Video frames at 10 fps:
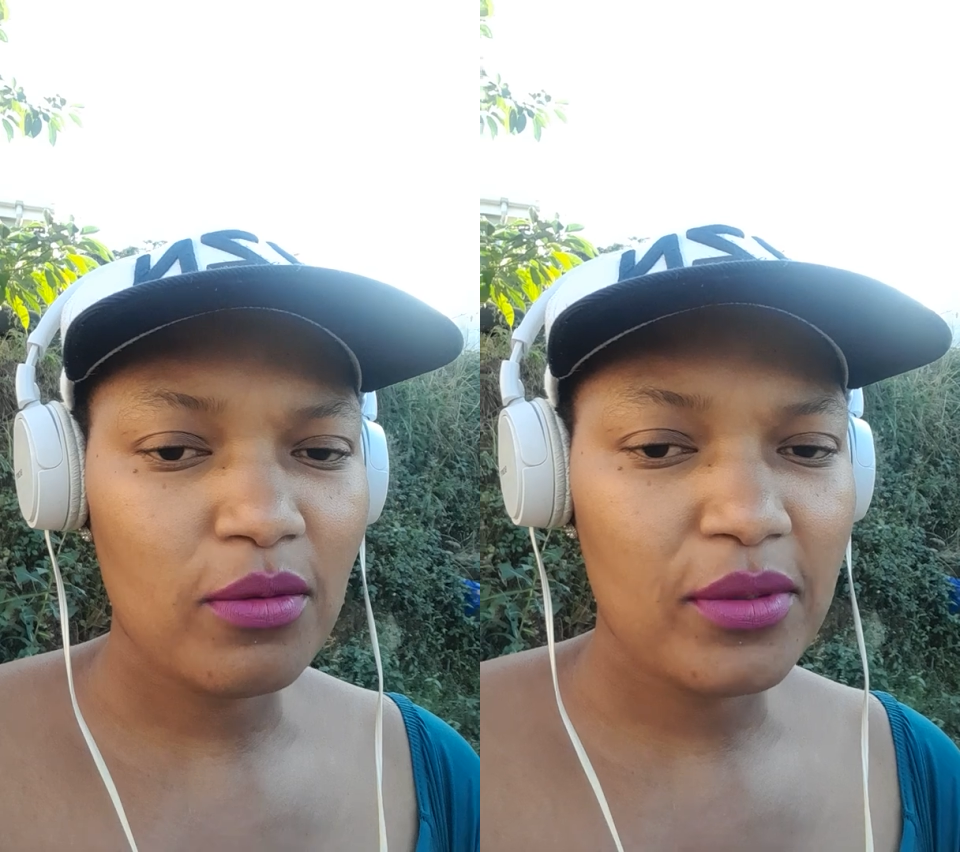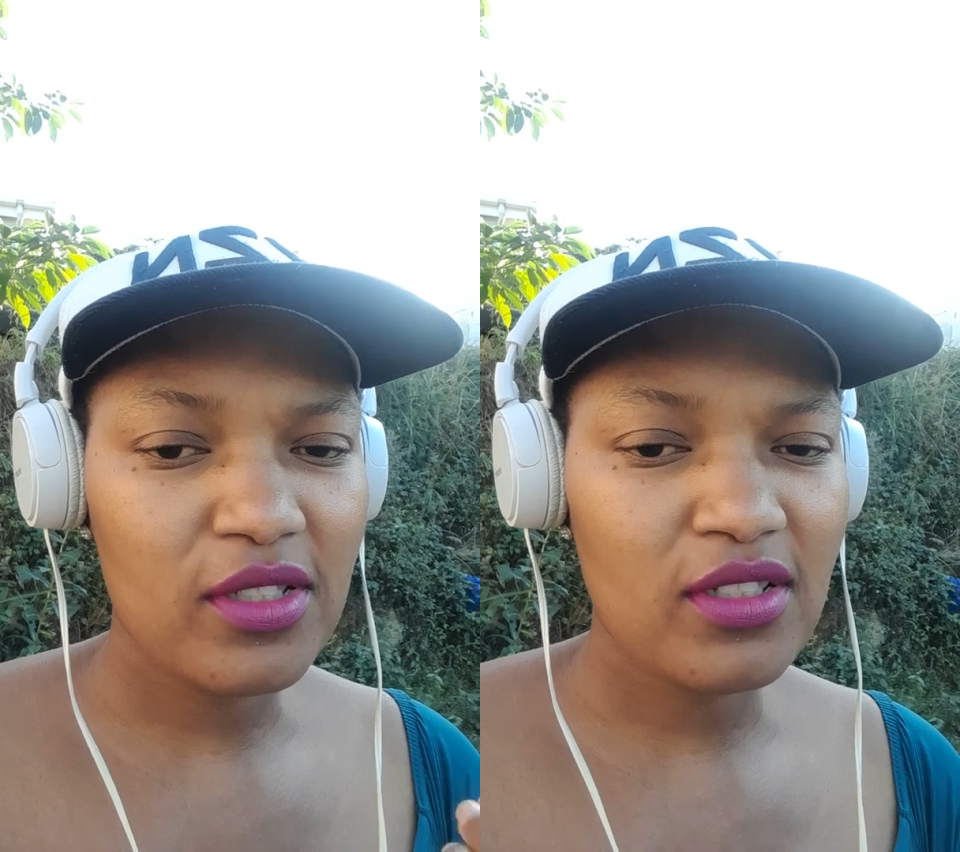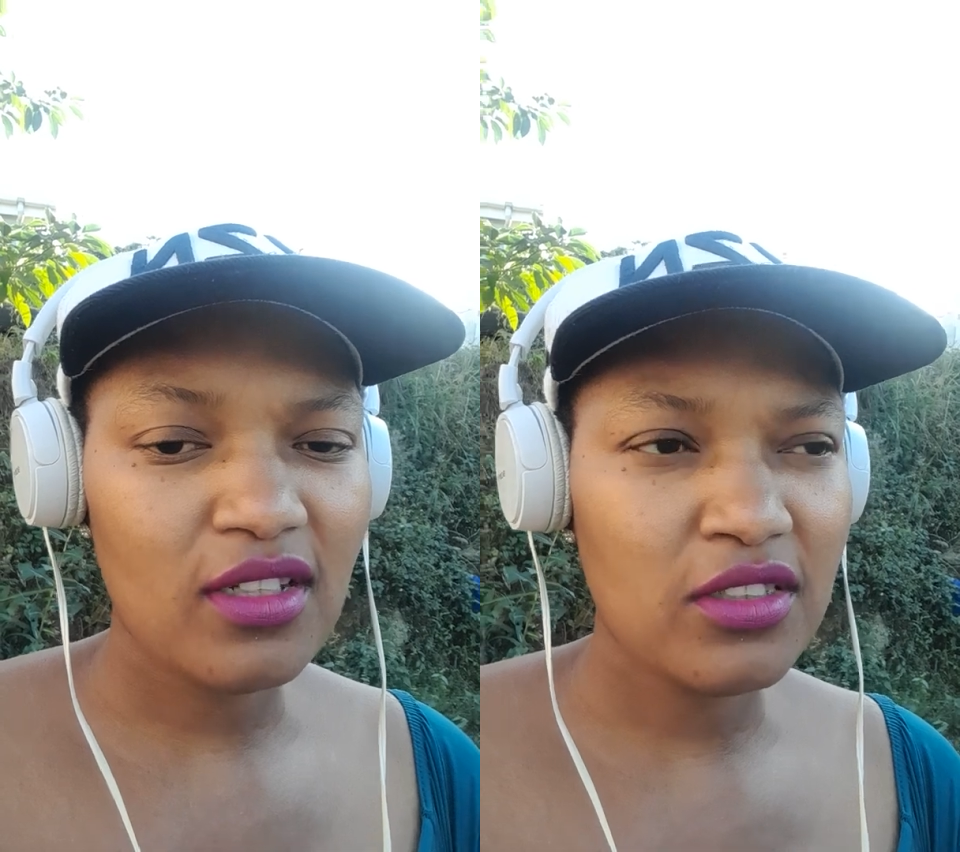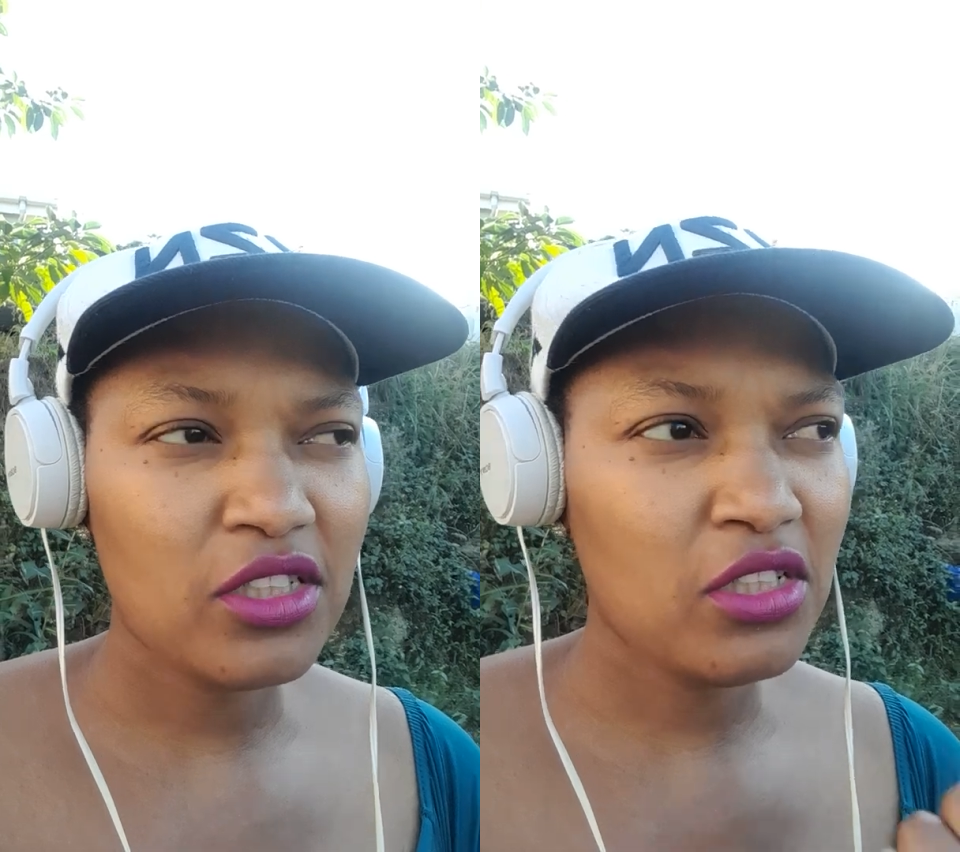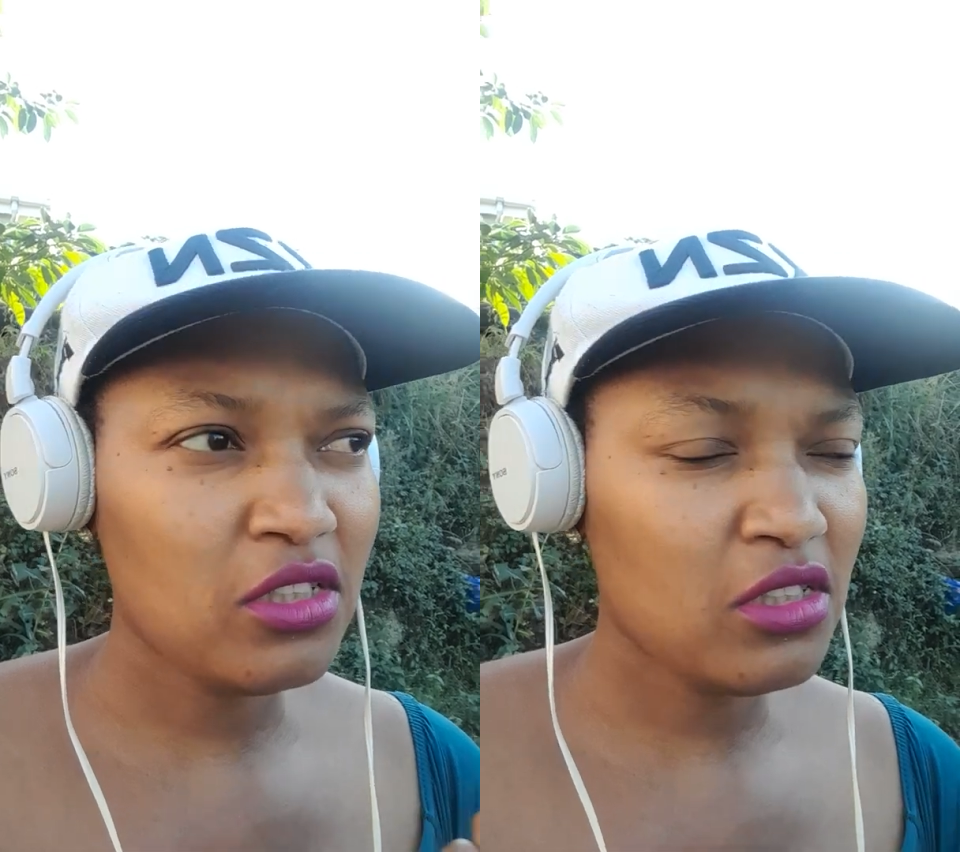
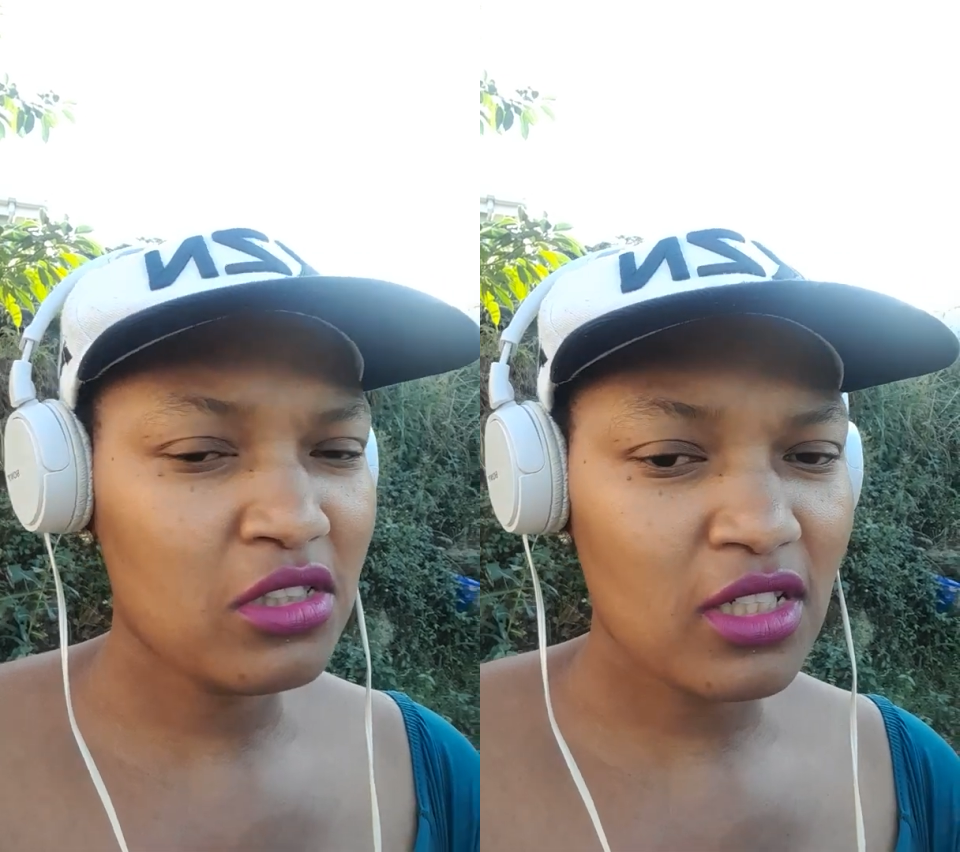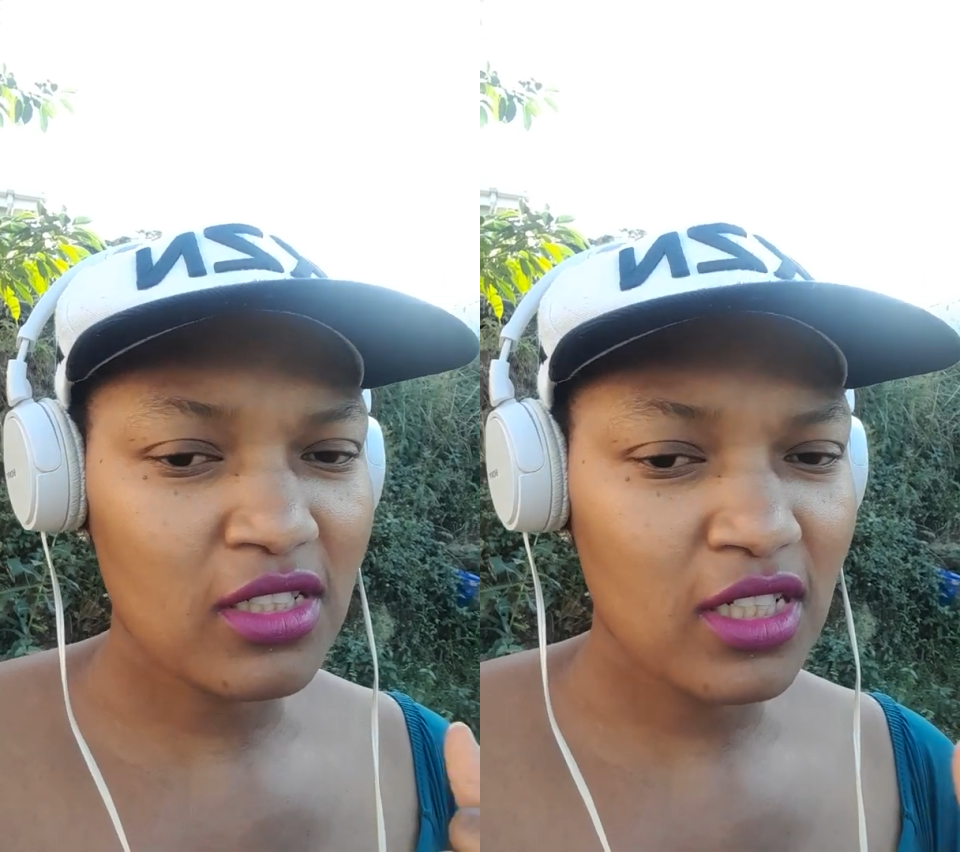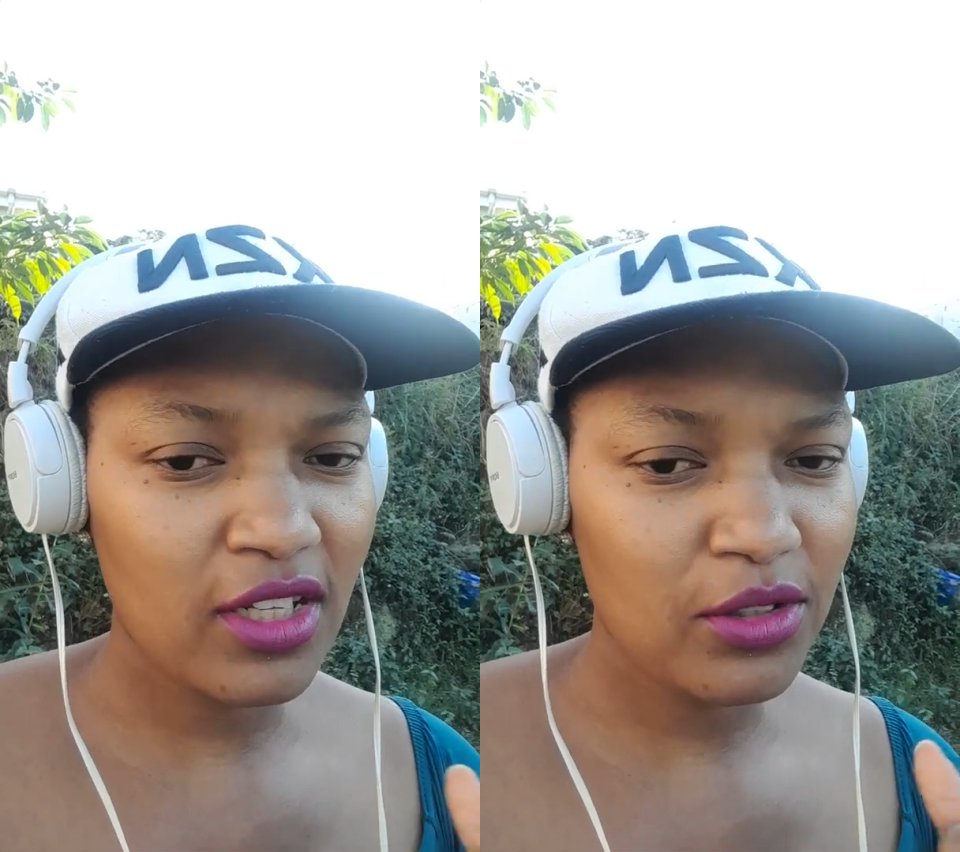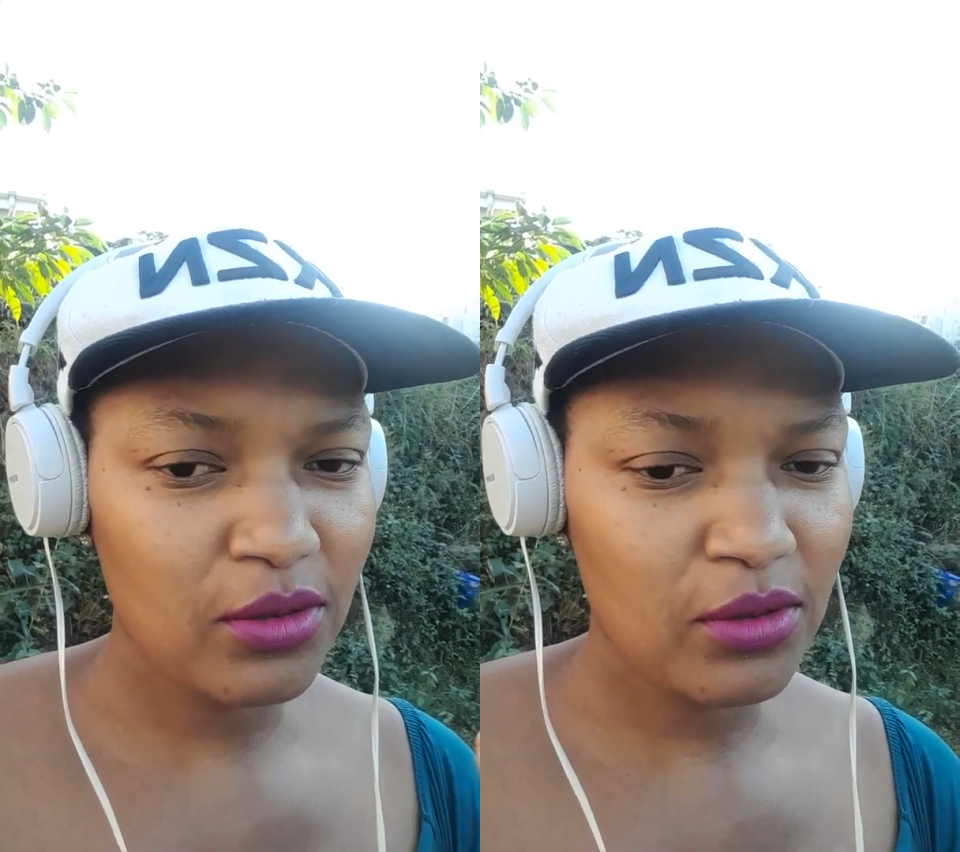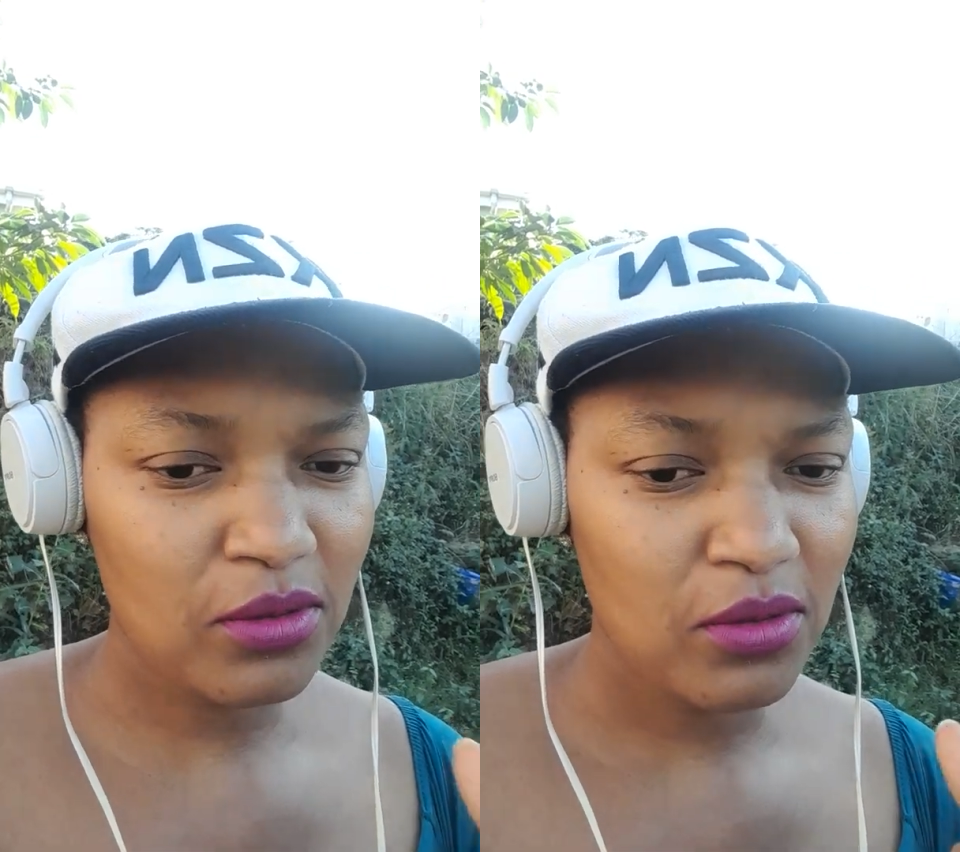personalities that are
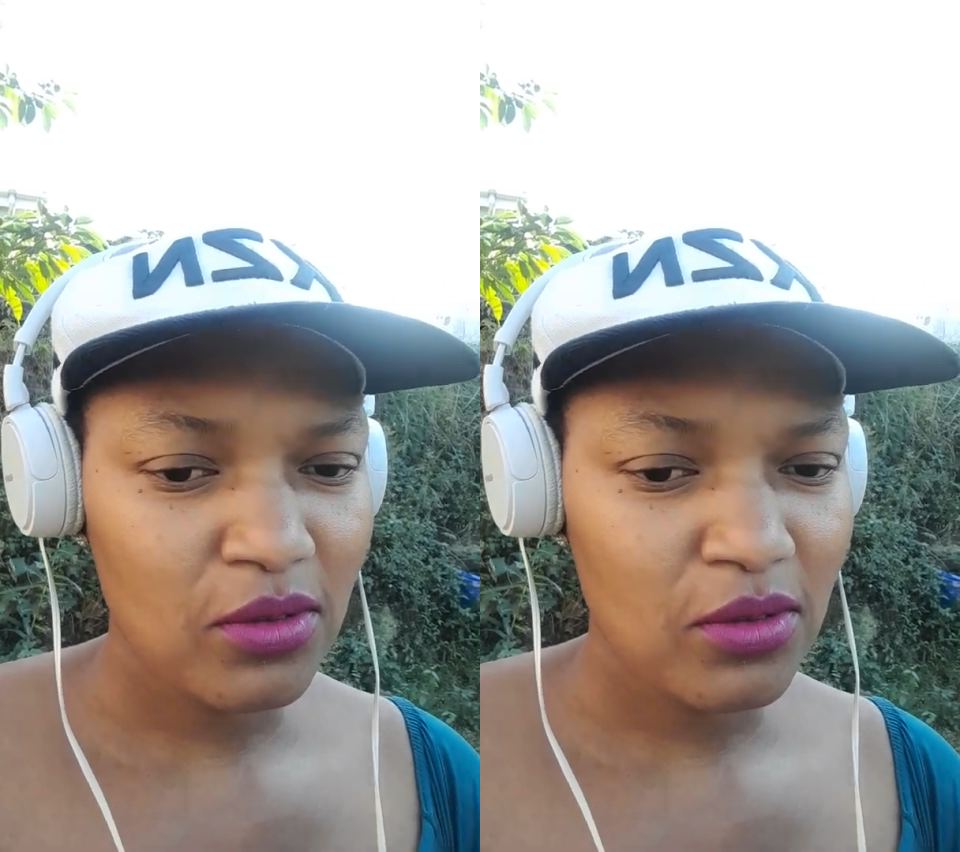your